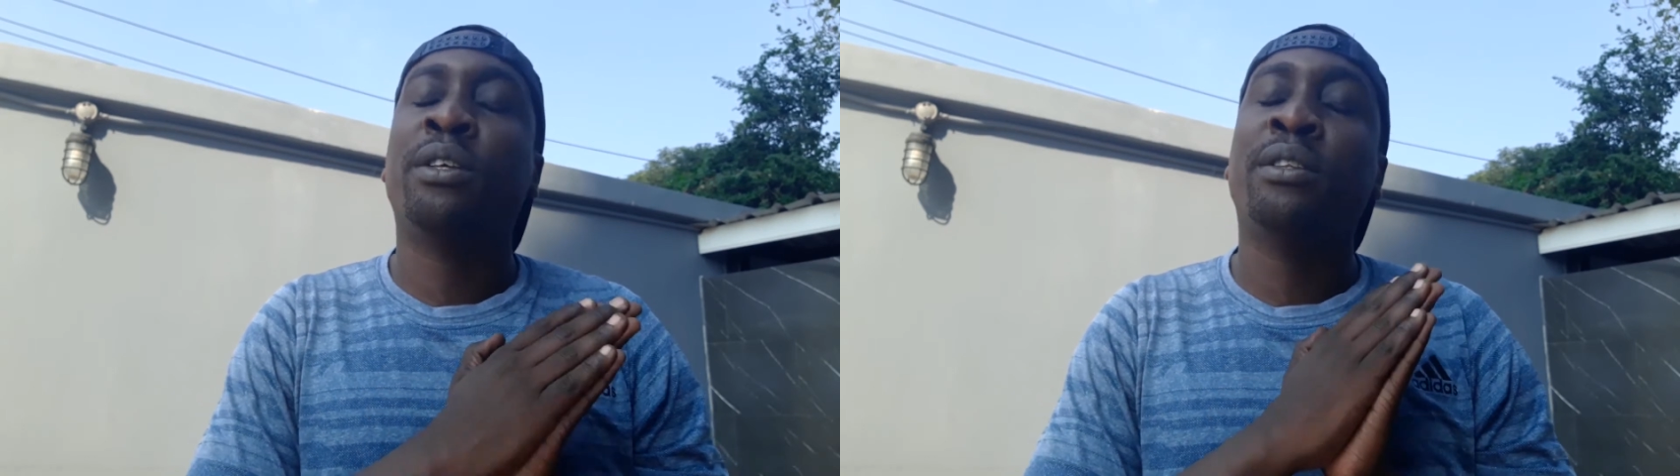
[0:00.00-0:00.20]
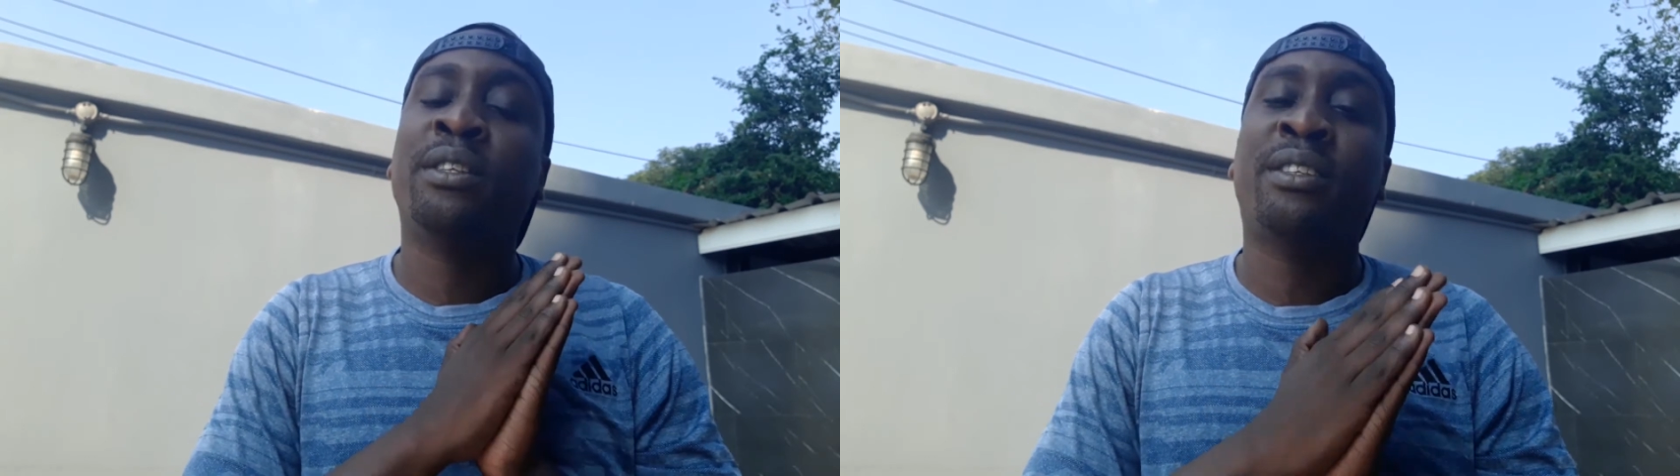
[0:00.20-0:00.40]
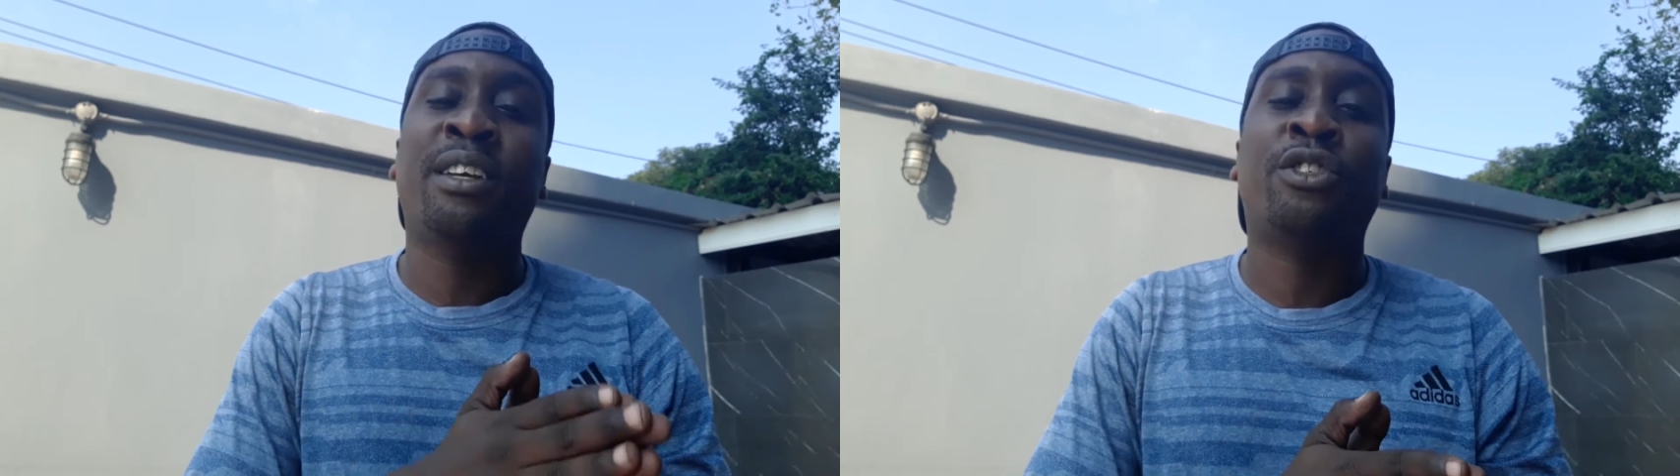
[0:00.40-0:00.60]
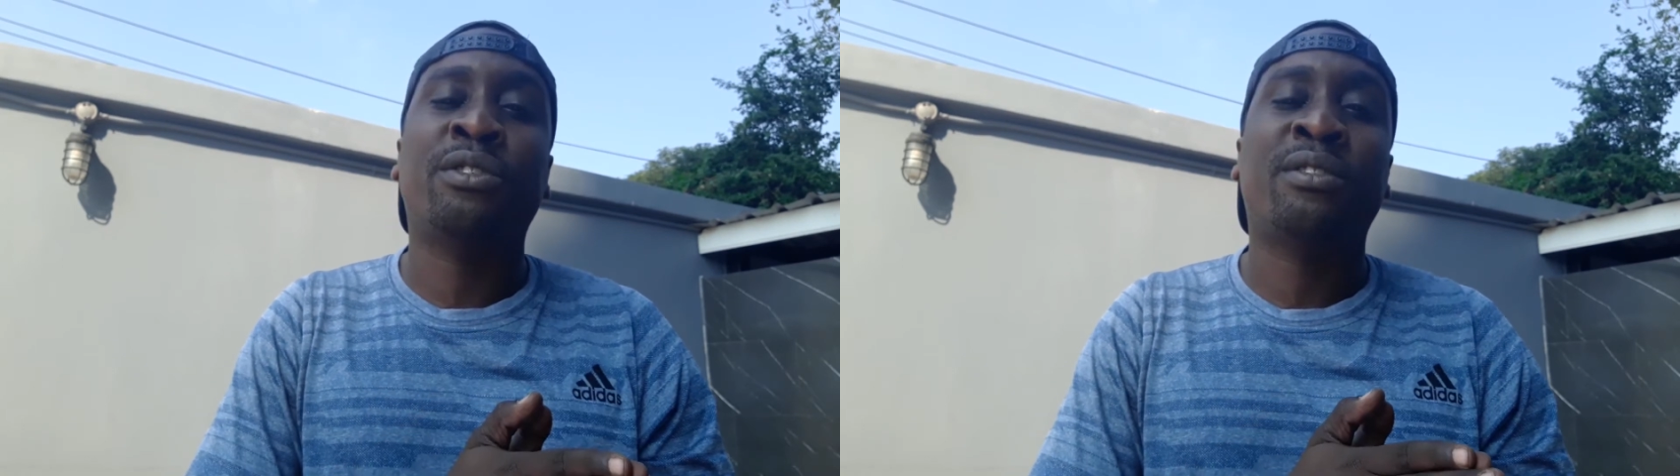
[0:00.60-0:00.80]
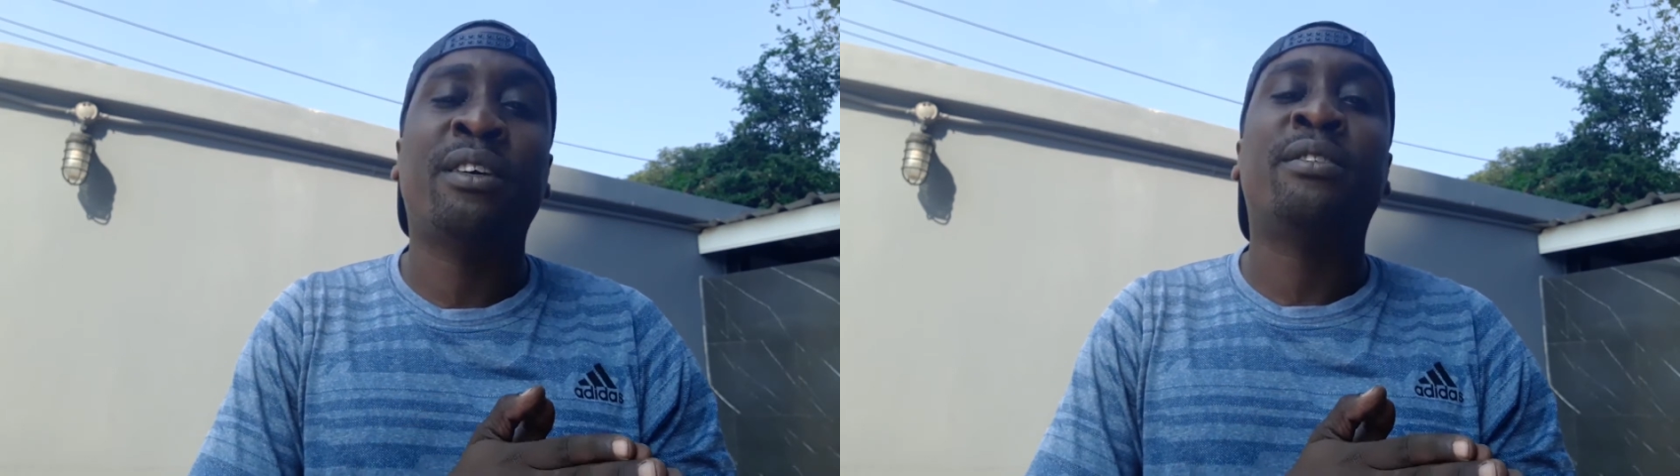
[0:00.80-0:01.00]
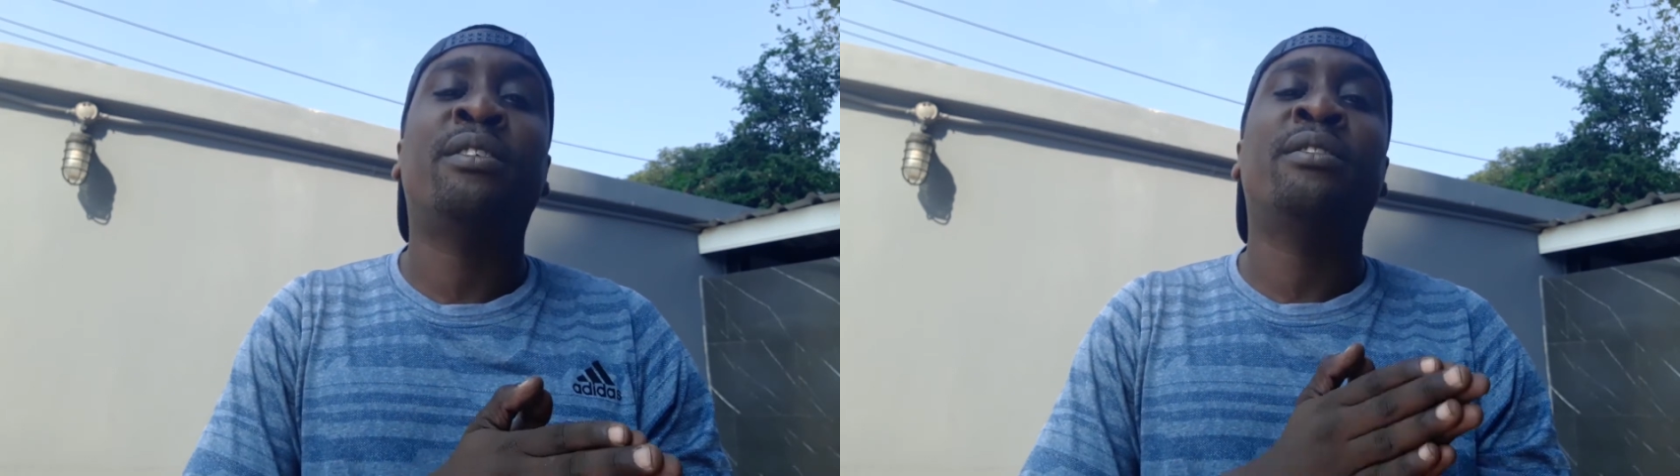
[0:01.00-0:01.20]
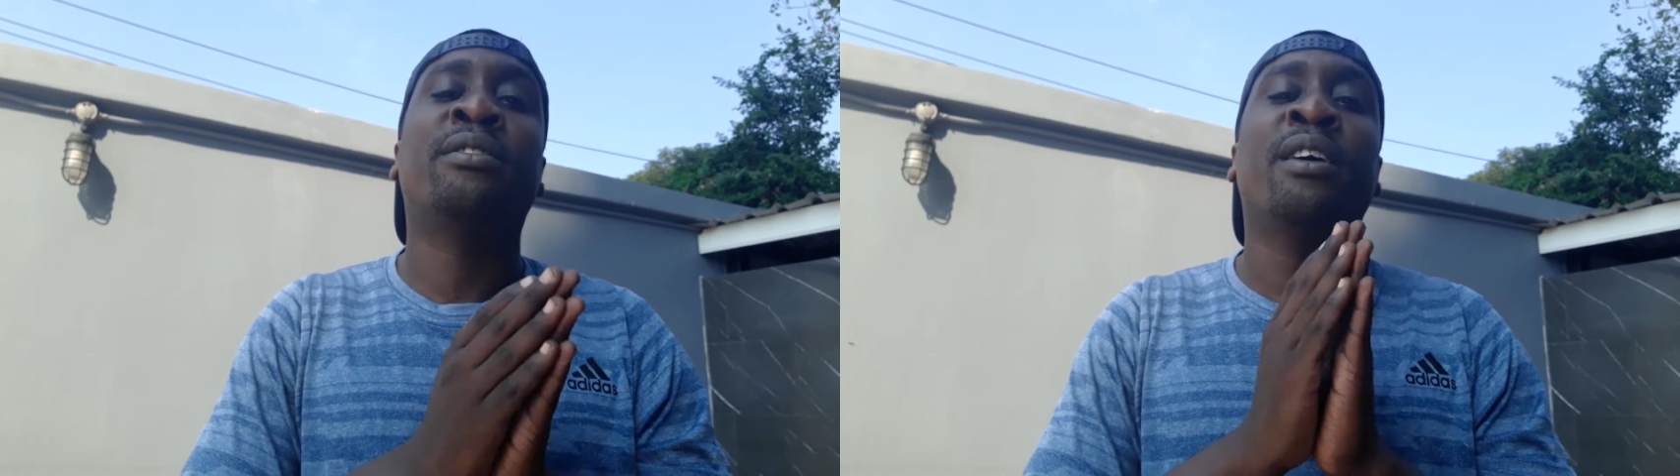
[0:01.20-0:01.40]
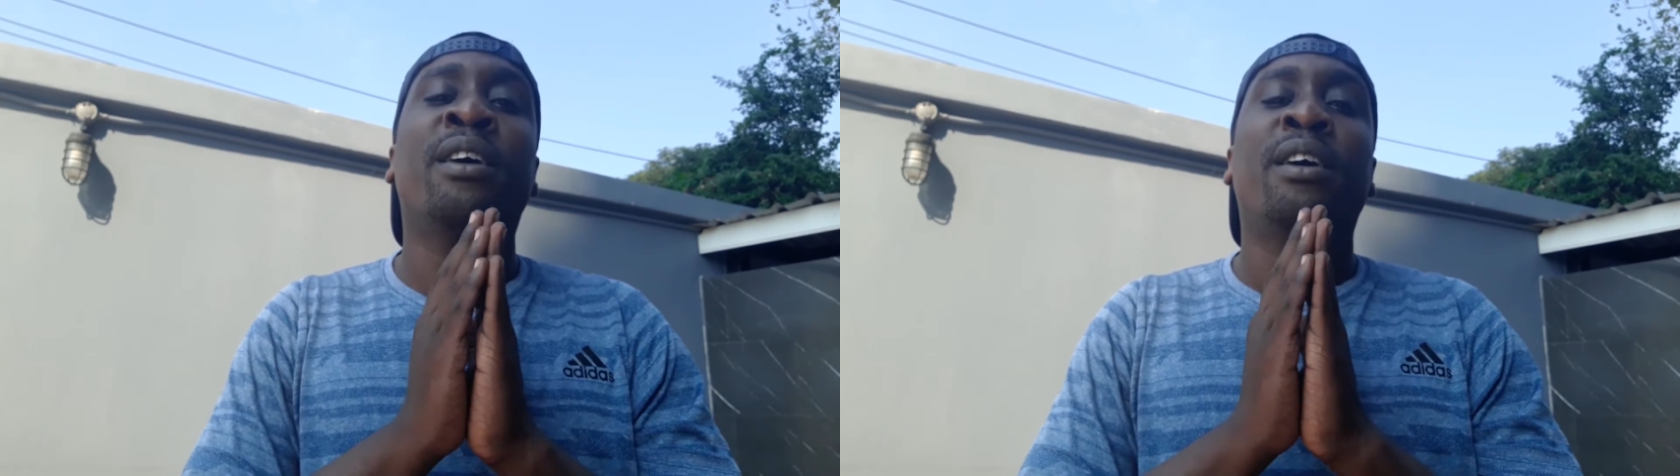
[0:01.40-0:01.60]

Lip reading: in detention centers,